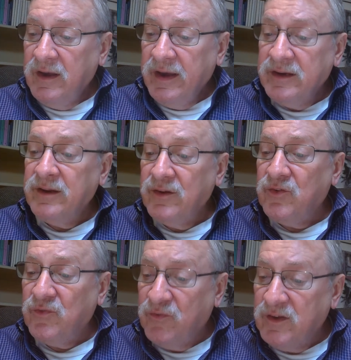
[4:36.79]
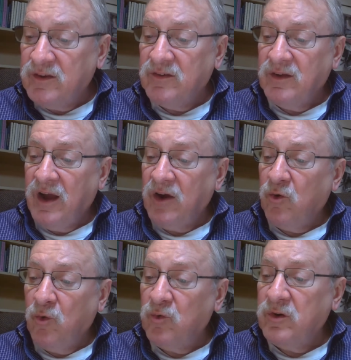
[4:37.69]
And it is fit our
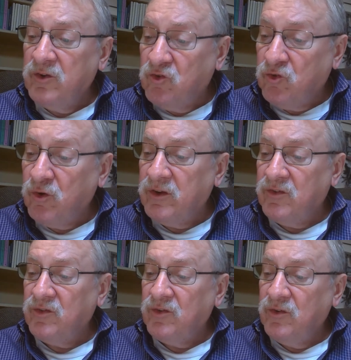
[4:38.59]
only choice